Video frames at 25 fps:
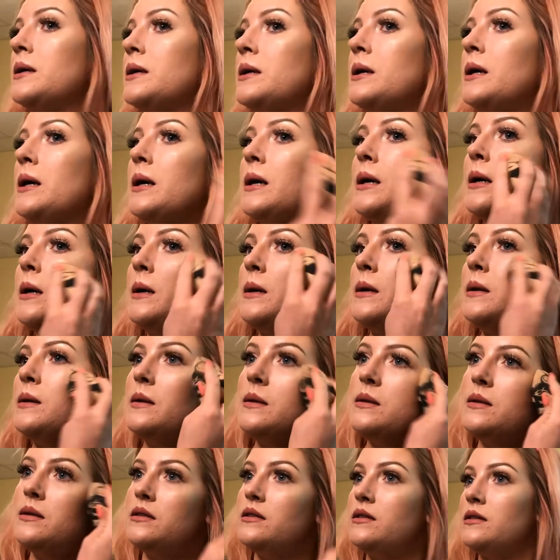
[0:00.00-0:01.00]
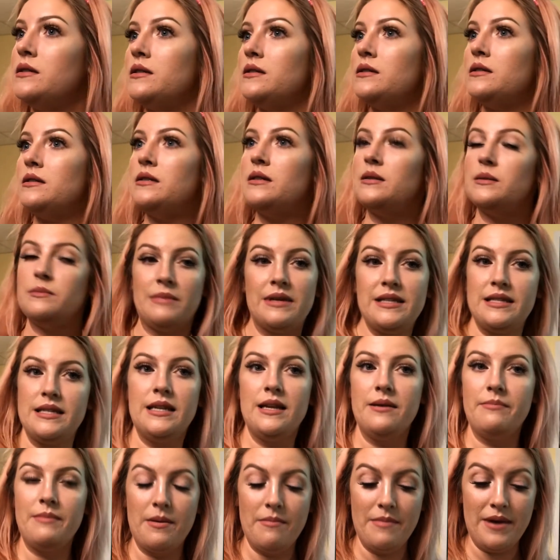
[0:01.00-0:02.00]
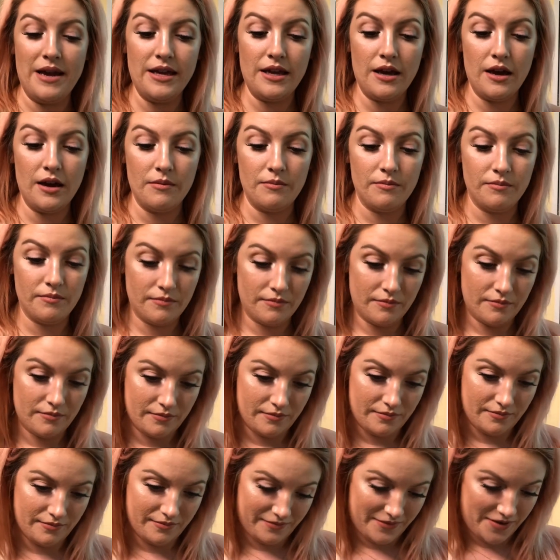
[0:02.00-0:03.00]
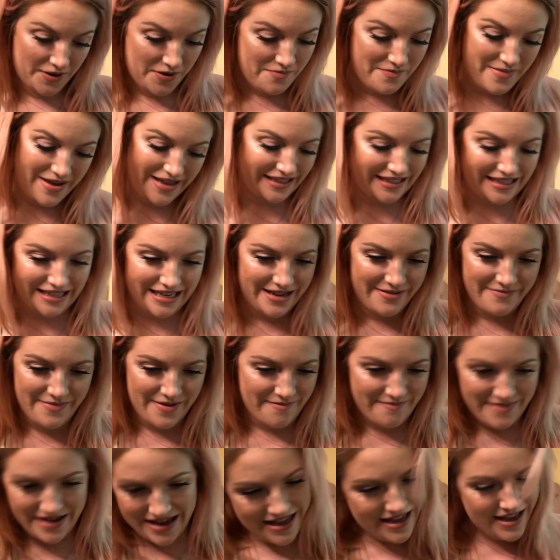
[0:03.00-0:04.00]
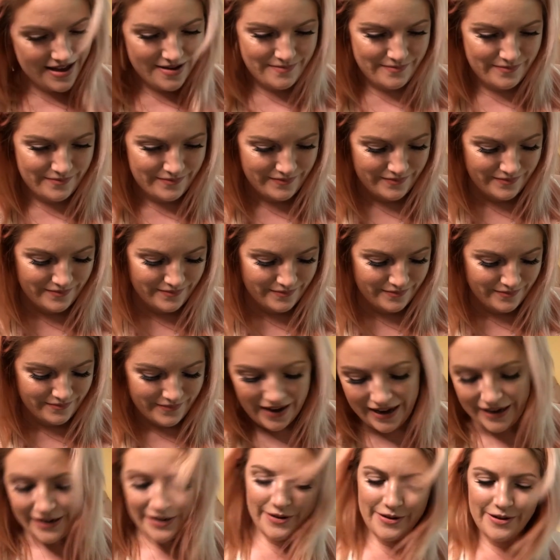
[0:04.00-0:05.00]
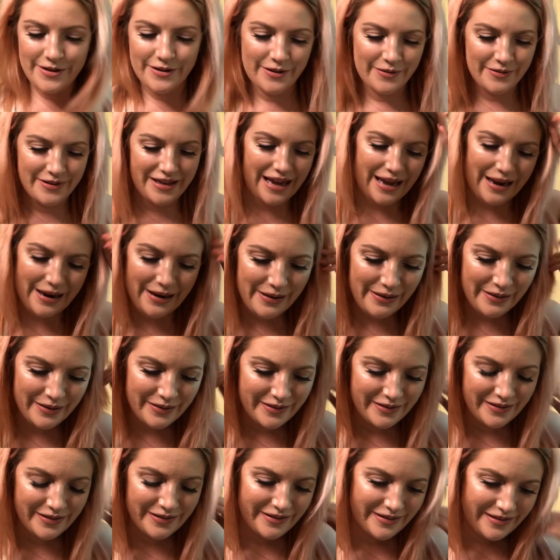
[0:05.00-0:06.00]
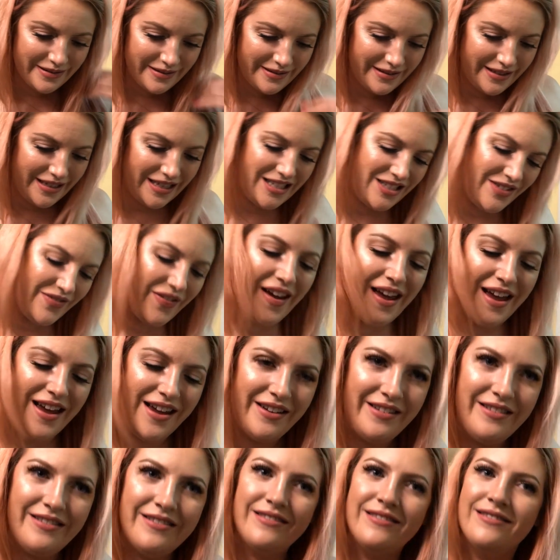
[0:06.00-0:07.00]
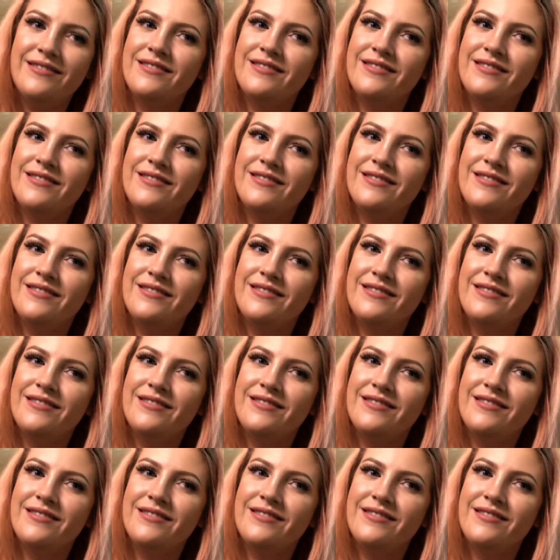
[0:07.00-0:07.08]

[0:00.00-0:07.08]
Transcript: Girl, messing up my makeup. You're messing up my makeup. I know you don't care. It's fine.